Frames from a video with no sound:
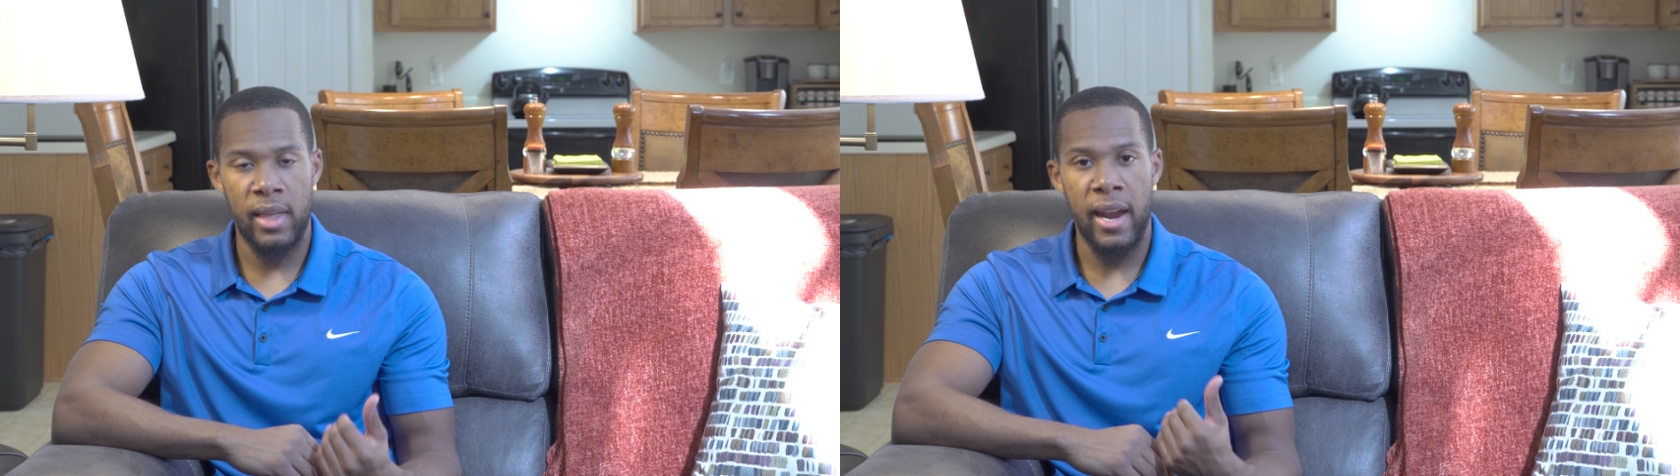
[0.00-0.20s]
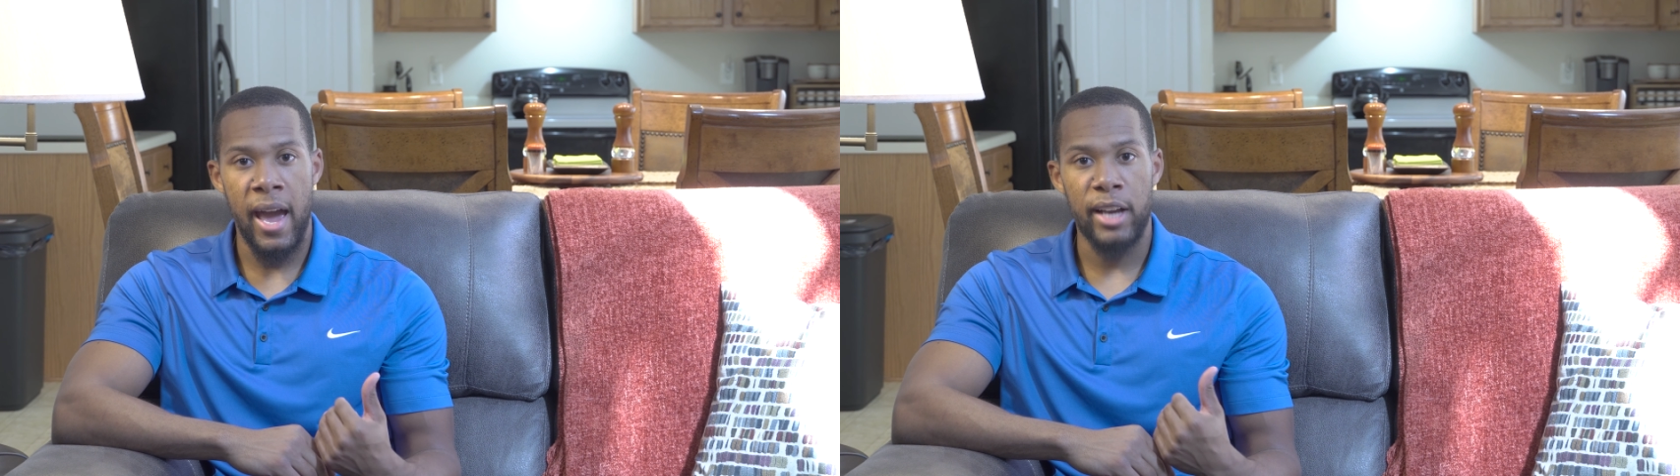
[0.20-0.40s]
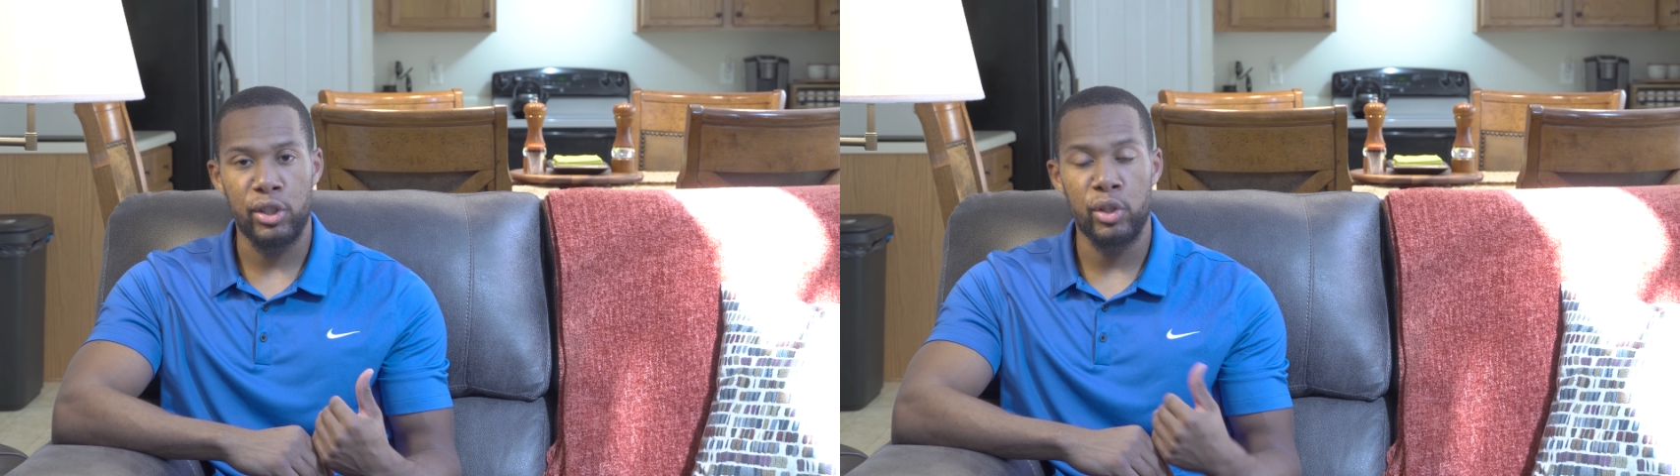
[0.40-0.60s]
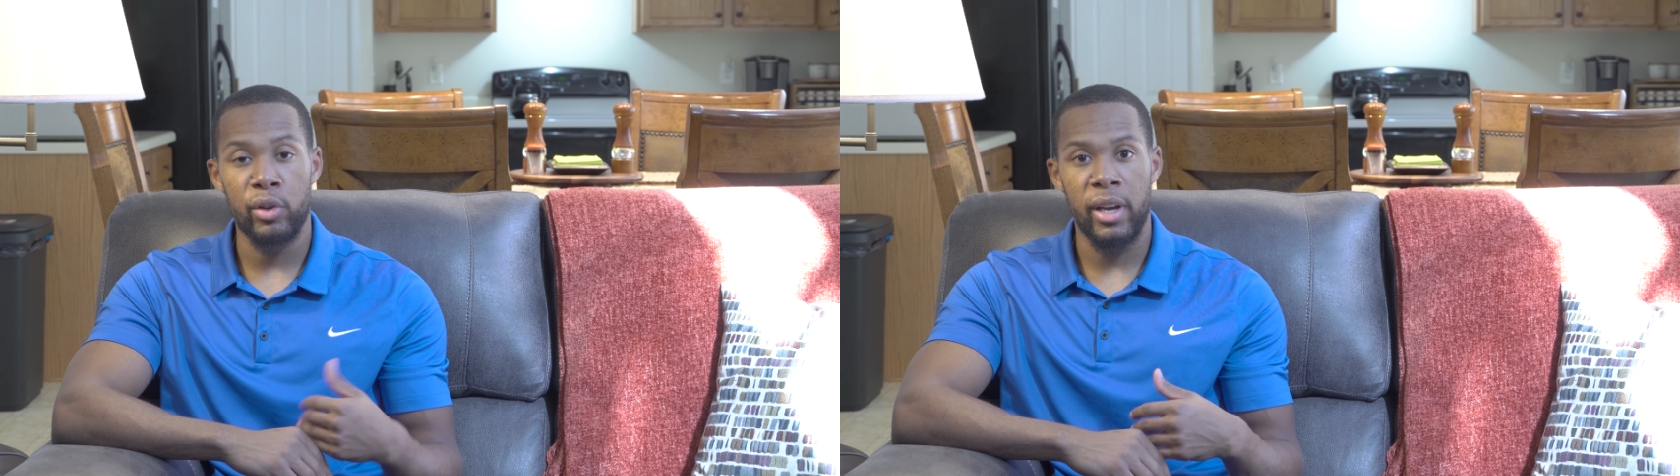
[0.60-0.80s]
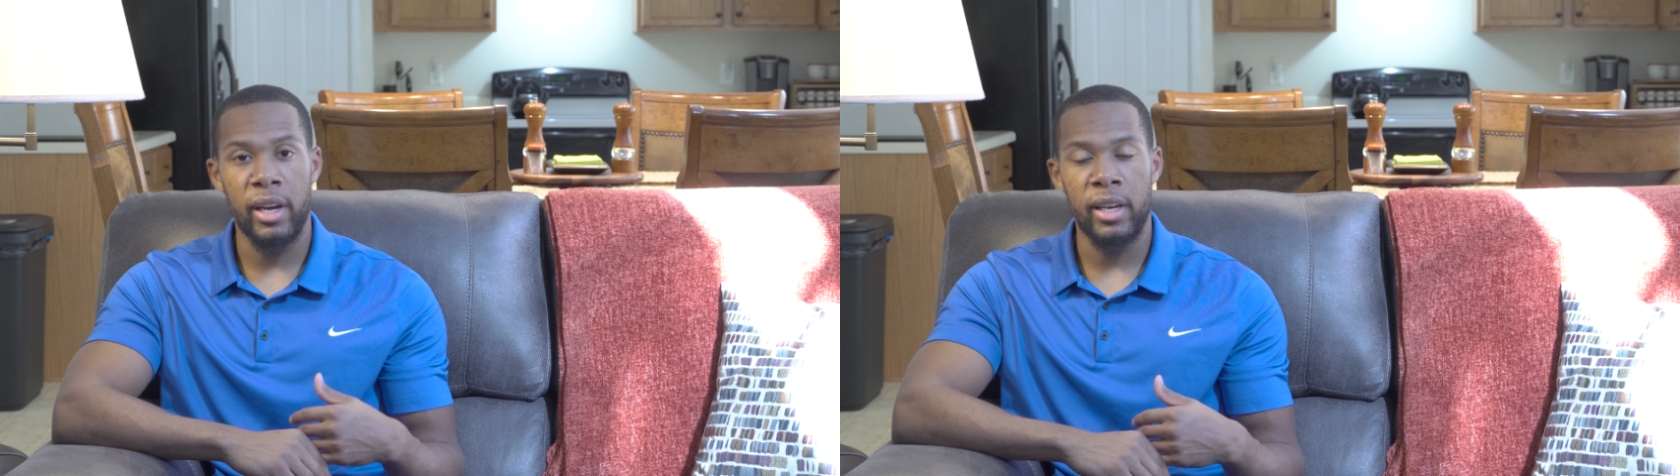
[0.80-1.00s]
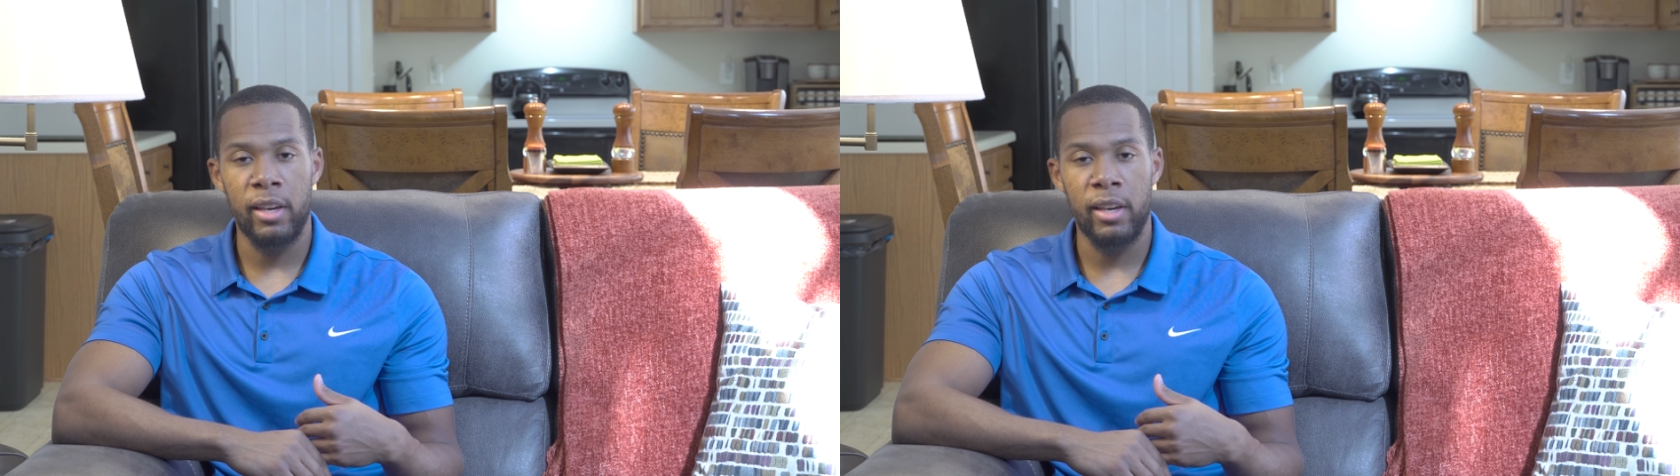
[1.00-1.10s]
that actually are gonna